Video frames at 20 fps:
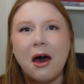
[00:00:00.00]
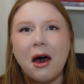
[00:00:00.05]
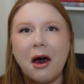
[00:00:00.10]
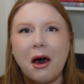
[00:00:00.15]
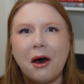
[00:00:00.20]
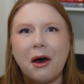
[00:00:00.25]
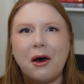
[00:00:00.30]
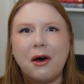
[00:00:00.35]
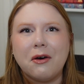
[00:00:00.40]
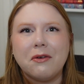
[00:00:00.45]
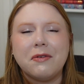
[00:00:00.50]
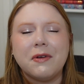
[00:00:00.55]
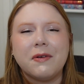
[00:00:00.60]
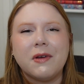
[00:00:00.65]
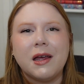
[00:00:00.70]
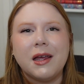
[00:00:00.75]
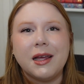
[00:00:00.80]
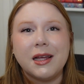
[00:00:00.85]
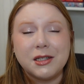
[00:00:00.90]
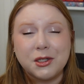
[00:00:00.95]
of
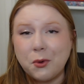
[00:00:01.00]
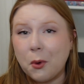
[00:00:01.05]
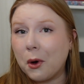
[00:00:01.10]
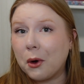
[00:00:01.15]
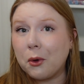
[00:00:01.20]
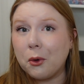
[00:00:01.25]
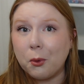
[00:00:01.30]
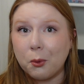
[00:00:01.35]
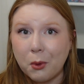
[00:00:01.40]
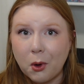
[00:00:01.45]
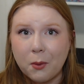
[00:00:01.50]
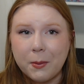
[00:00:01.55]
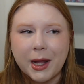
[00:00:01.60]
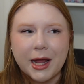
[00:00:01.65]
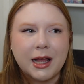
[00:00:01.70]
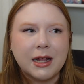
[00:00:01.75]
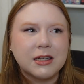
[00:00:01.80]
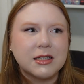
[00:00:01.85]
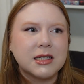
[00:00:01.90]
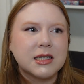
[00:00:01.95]
historical
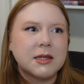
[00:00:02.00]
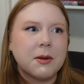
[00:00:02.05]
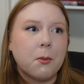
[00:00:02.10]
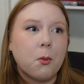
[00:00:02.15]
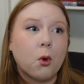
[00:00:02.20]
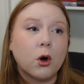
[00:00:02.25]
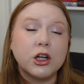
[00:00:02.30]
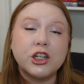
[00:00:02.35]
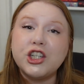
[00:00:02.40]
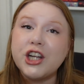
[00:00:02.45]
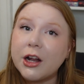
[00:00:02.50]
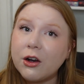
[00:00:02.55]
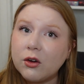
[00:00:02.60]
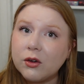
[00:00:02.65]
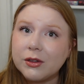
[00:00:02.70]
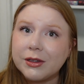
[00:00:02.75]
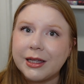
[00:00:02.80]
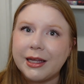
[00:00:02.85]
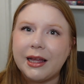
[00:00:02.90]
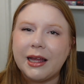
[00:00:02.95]
romance more
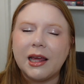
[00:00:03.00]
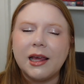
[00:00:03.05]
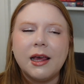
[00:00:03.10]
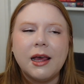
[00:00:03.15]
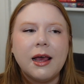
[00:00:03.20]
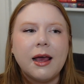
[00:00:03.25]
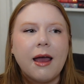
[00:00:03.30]
generally.